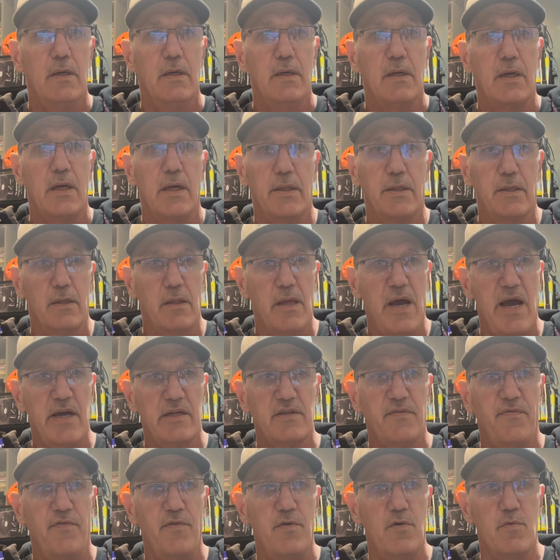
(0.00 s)
in the
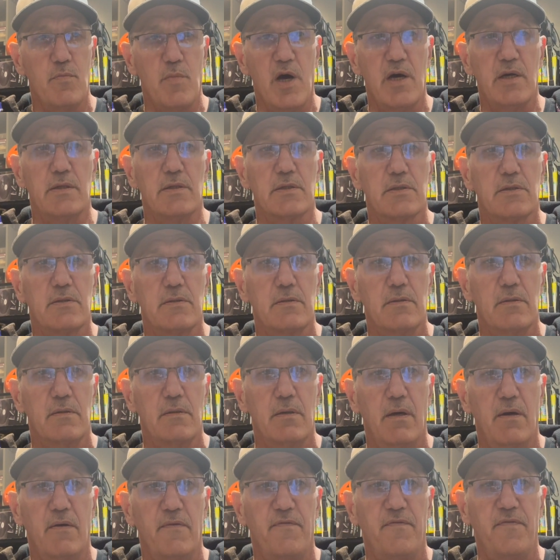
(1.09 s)
last few months
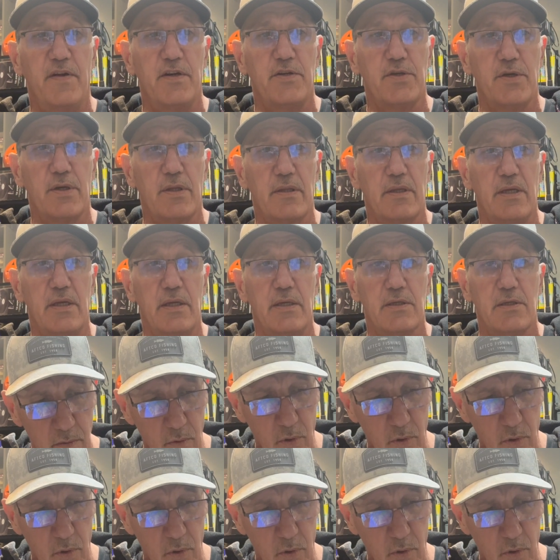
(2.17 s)
of fishing these.